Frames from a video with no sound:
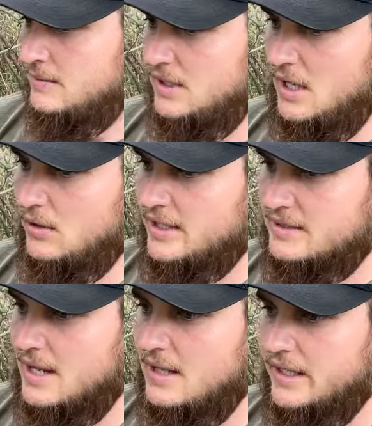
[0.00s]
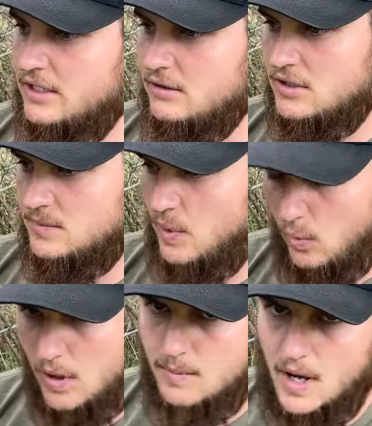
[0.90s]
you know, it's not like you can just put
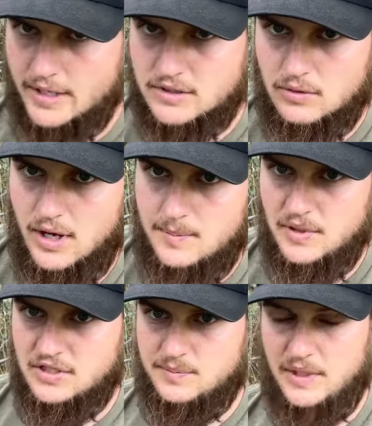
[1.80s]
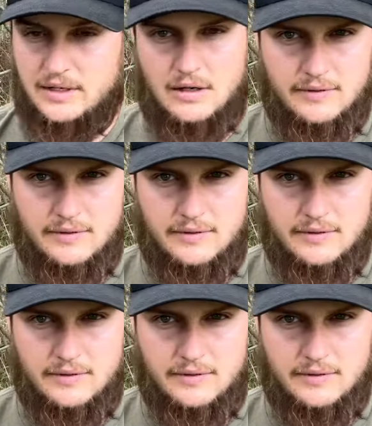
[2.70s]
one mock scrape and just be like,